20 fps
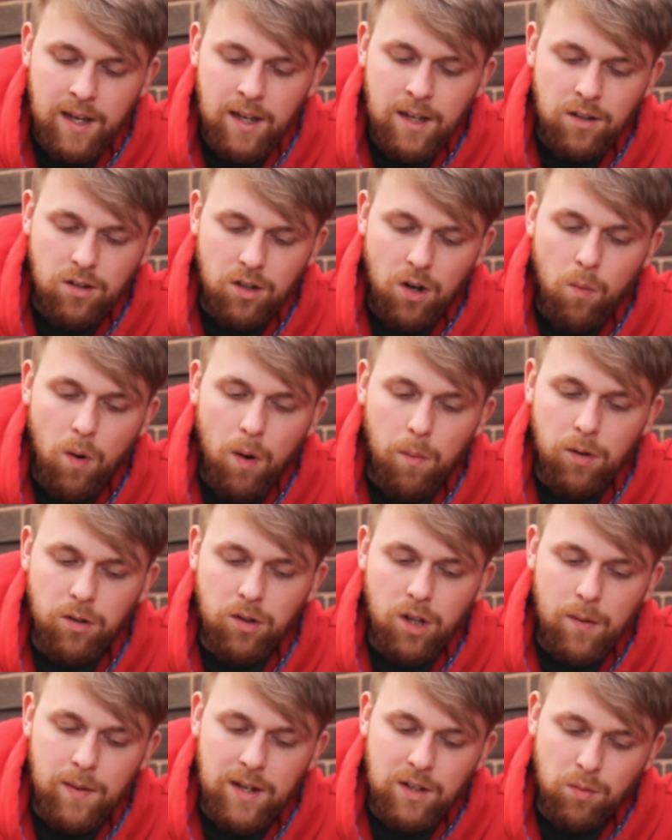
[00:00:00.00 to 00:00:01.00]
So what we'll
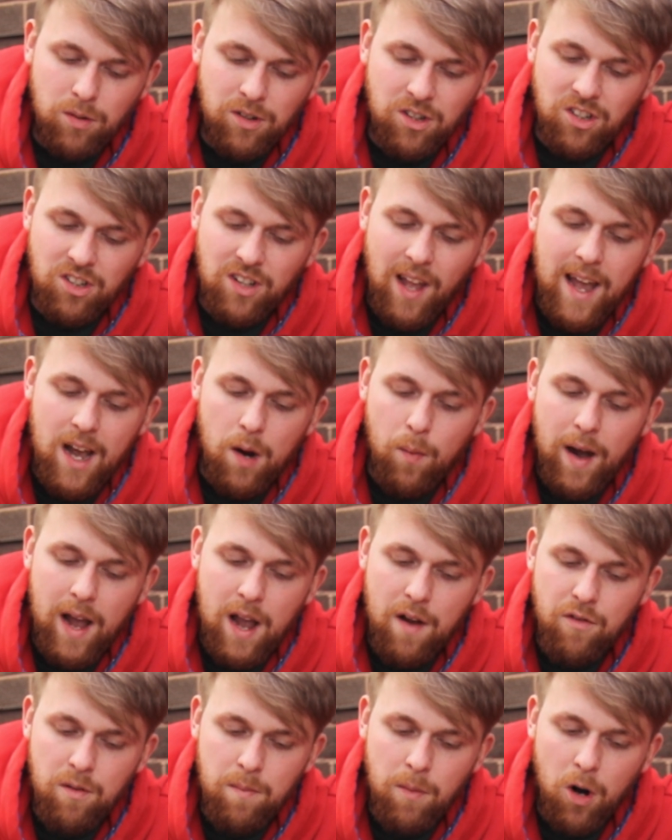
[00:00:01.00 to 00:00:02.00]
do is we'll stay away
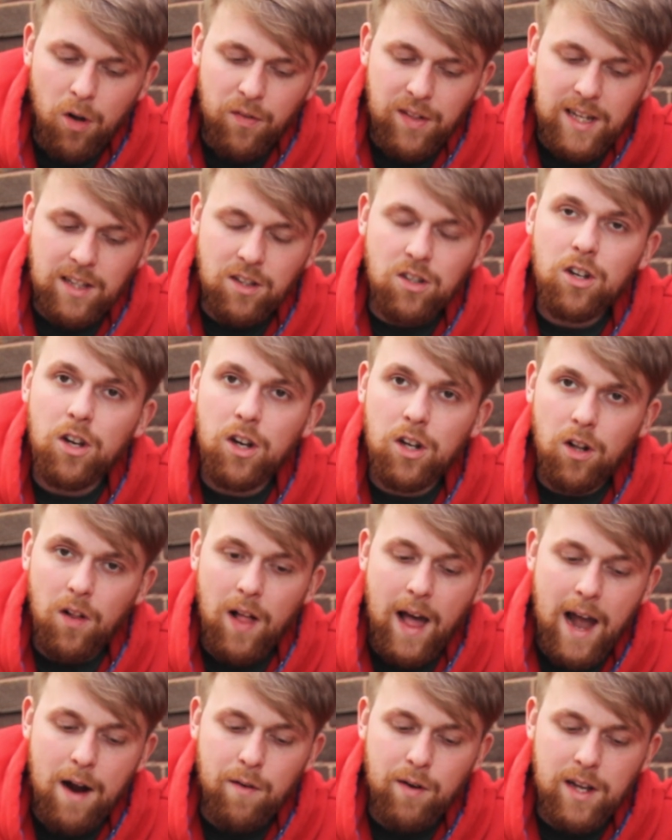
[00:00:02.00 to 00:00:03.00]
from all the internal
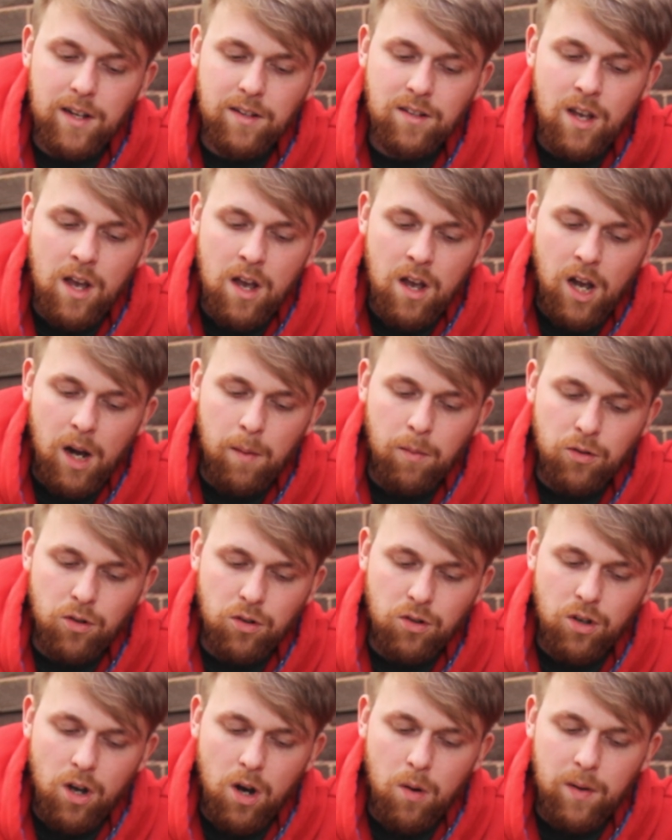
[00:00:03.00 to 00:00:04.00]
areas and we'll
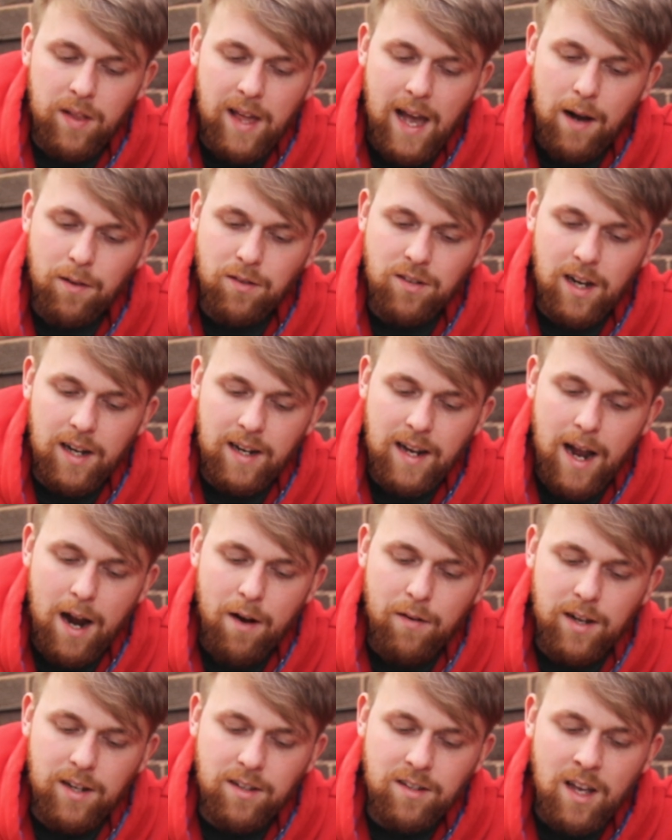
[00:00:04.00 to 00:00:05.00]
just go with the outside
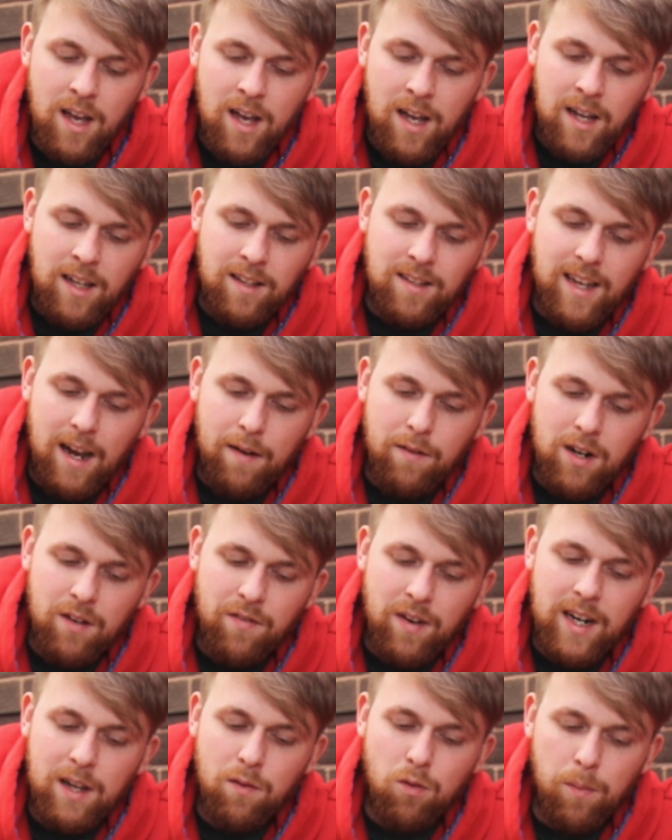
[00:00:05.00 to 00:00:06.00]
areas to get rid of
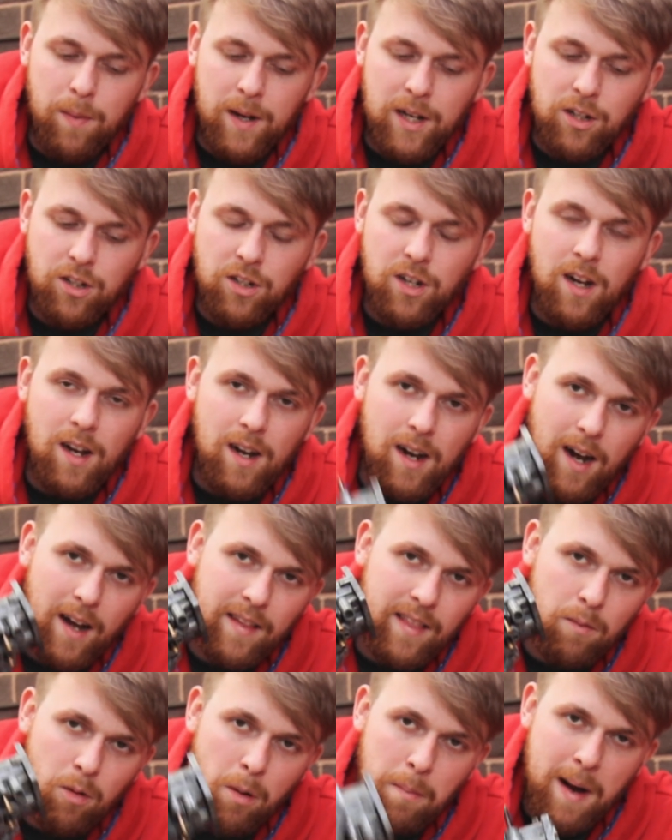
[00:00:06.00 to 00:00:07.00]
any rubbish, and
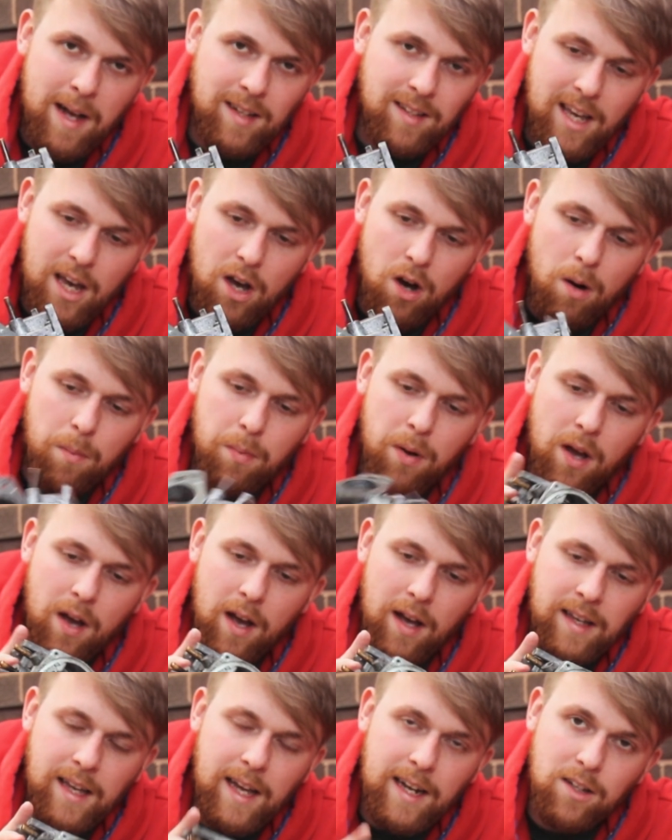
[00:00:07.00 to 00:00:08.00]
then we'll mask it up
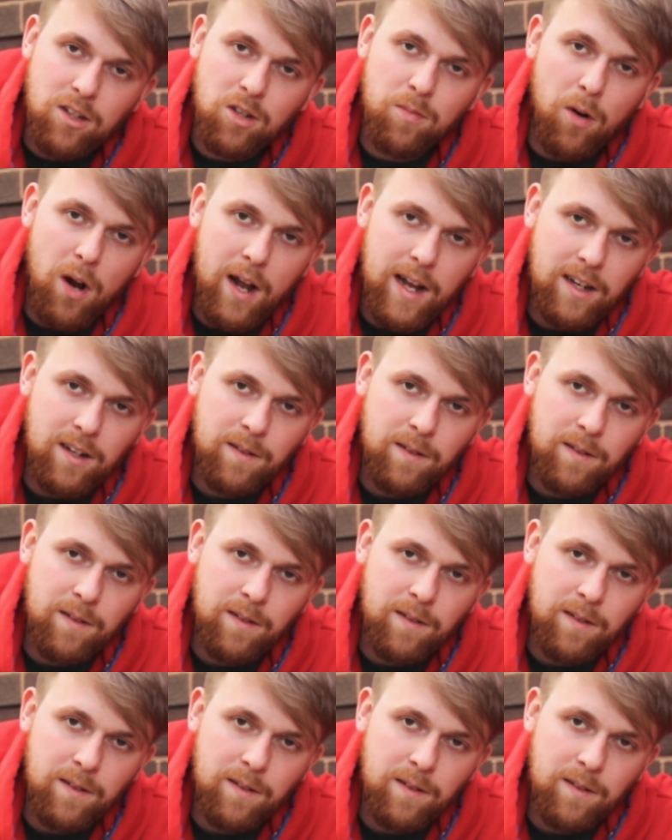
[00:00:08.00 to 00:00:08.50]
and get it sprayed.